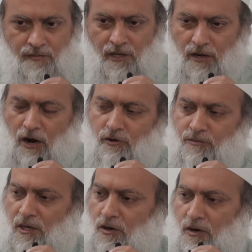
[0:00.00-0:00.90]
He'd
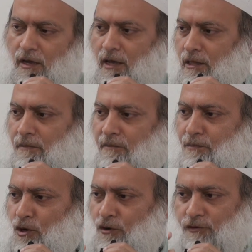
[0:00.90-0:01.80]
always be looking at the
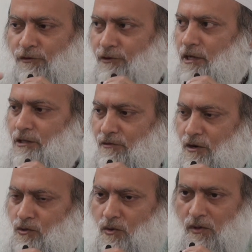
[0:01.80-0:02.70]
beautiful face of
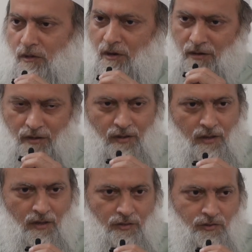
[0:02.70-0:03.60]
Rasulullah
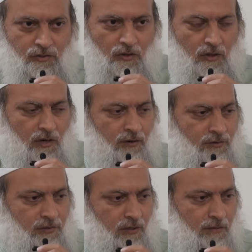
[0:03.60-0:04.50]
sallallahu
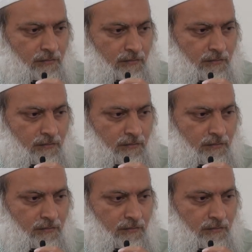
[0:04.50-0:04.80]
alaihi wasallam,